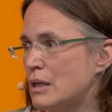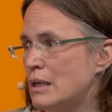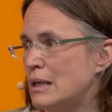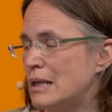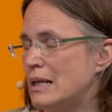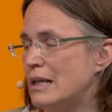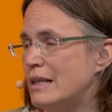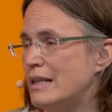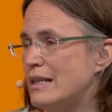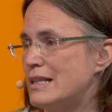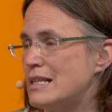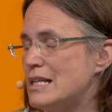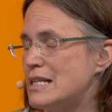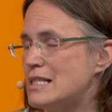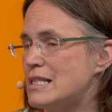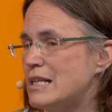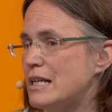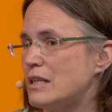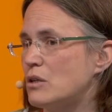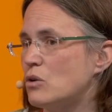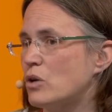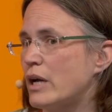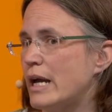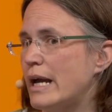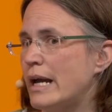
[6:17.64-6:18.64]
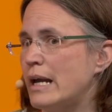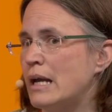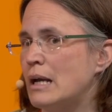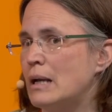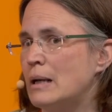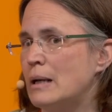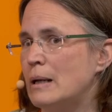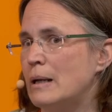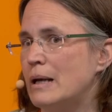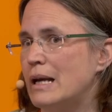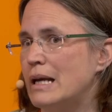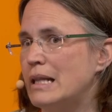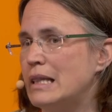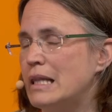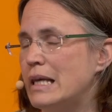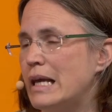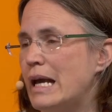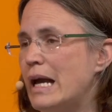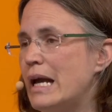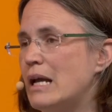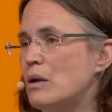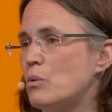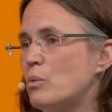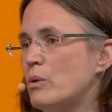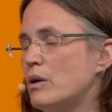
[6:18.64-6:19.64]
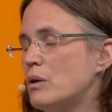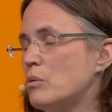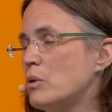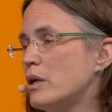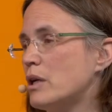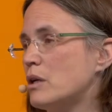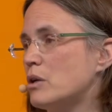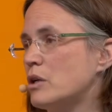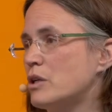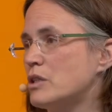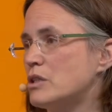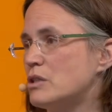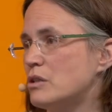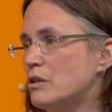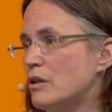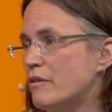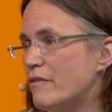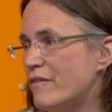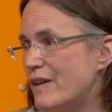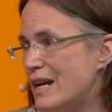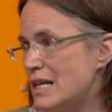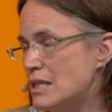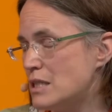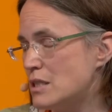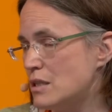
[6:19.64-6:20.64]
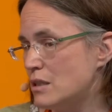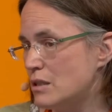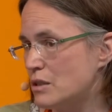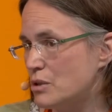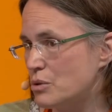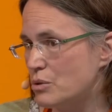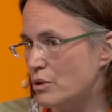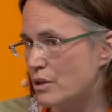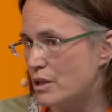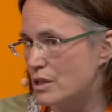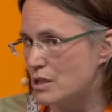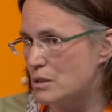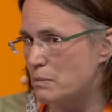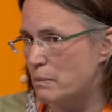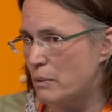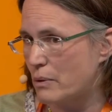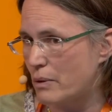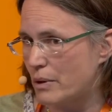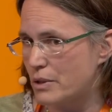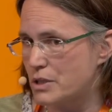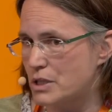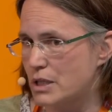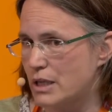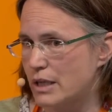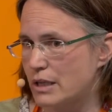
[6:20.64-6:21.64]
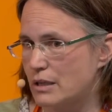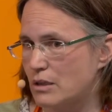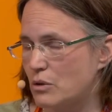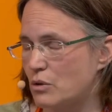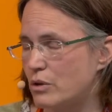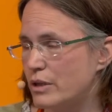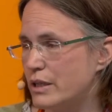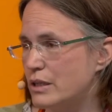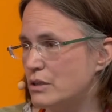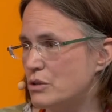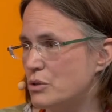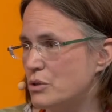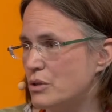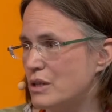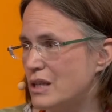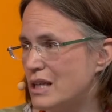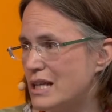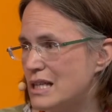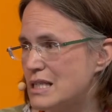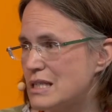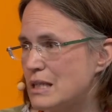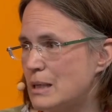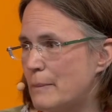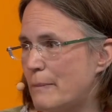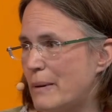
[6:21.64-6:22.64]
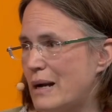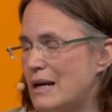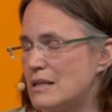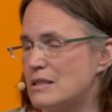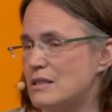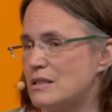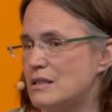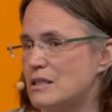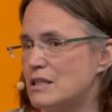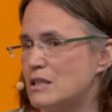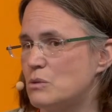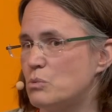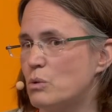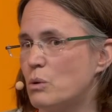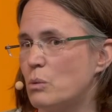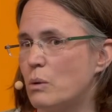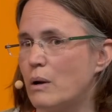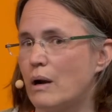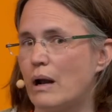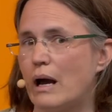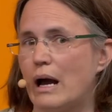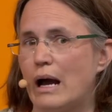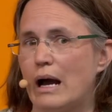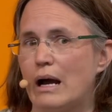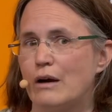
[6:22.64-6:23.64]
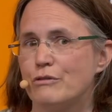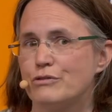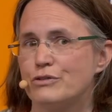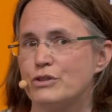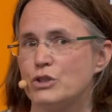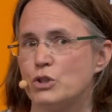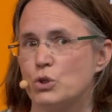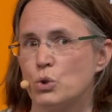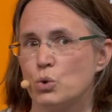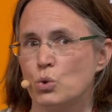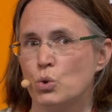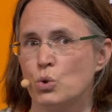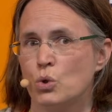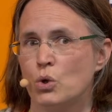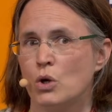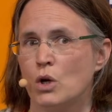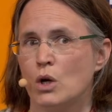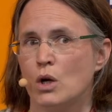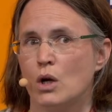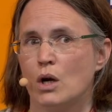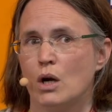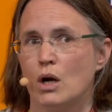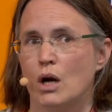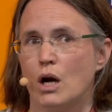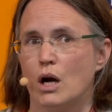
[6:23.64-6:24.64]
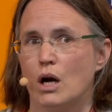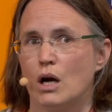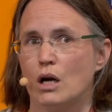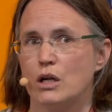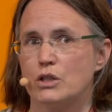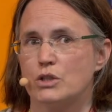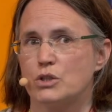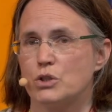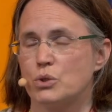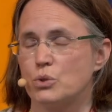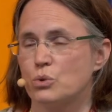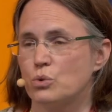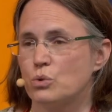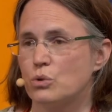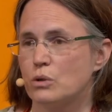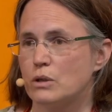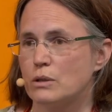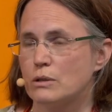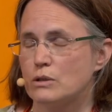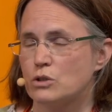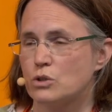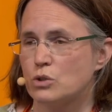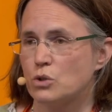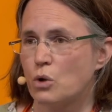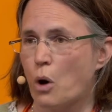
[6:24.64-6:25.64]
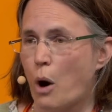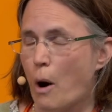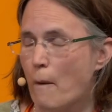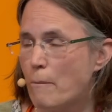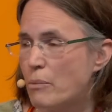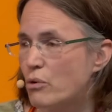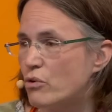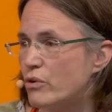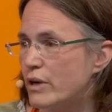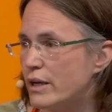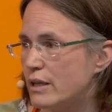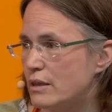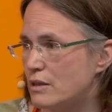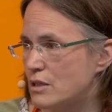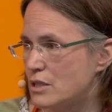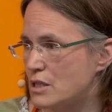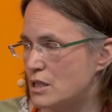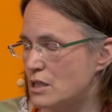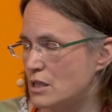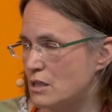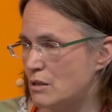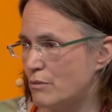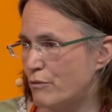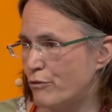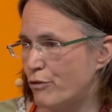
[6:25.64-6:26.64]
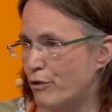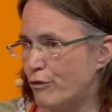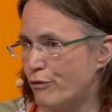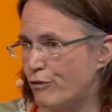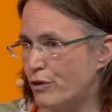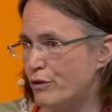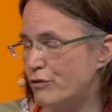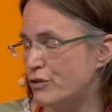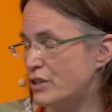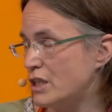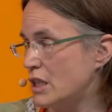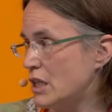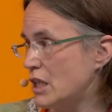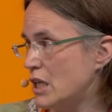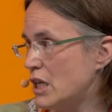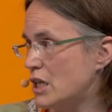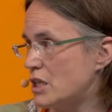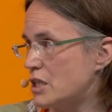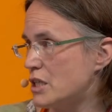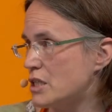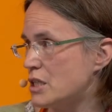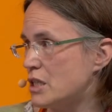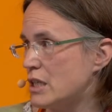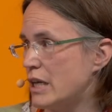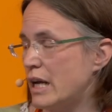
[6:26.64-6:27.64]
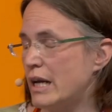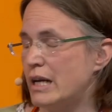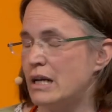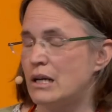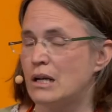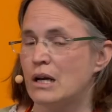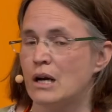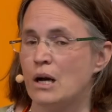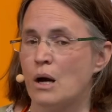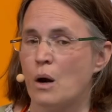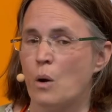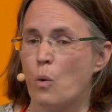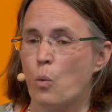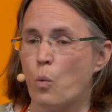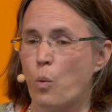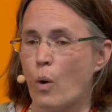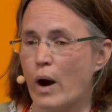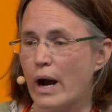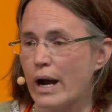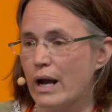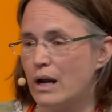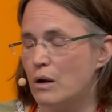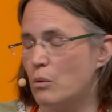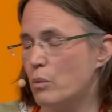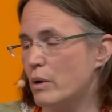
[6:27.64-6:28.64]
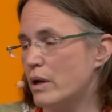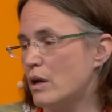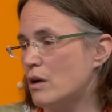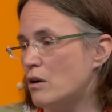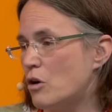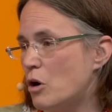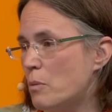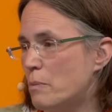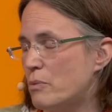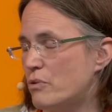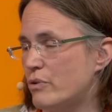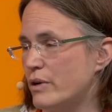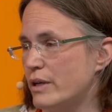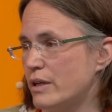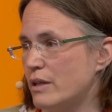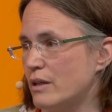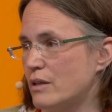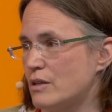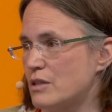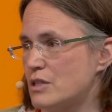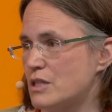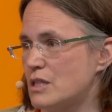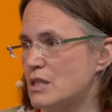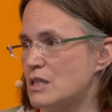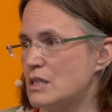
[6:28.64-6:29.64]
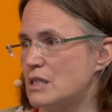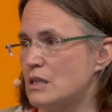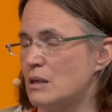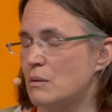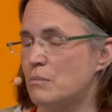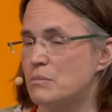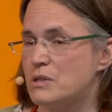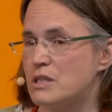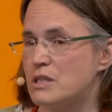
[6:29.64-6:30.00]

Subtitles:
that they said, okay, in the end, when we are going to invest into this project or into these capacities, we will have to operate the system for 15 years. And while we are operating the system